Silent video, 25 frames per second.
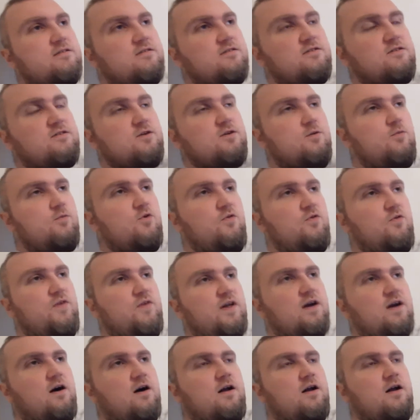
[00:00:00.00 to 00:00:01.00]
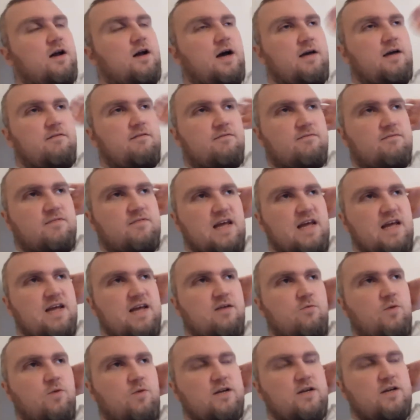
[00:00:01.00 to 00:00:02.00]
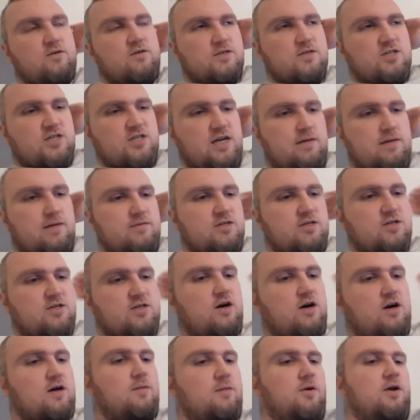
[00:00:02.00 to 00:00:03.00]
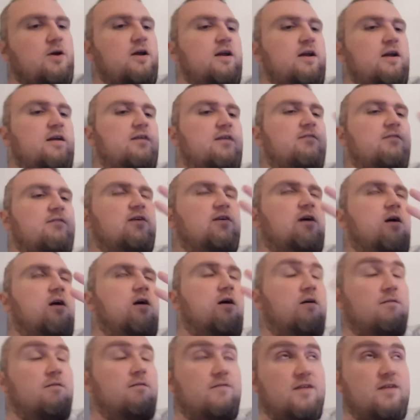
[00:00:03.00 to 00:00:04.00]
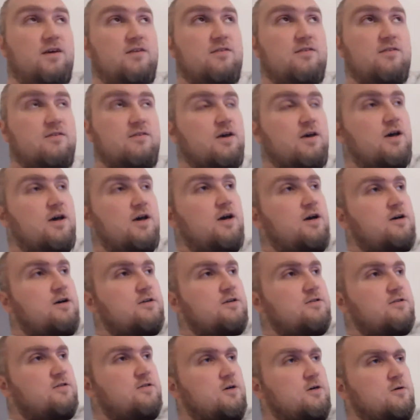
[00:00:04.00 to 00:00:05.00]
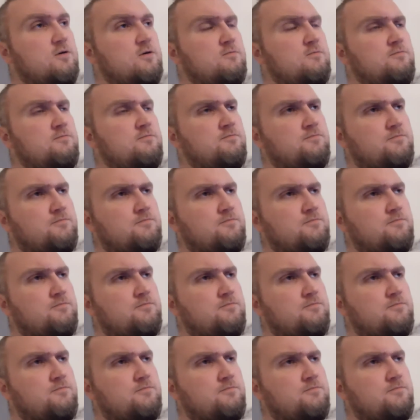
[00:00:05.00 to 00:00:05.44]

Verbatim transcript: so moving on i've taken way too much time to talk about any of the, all this so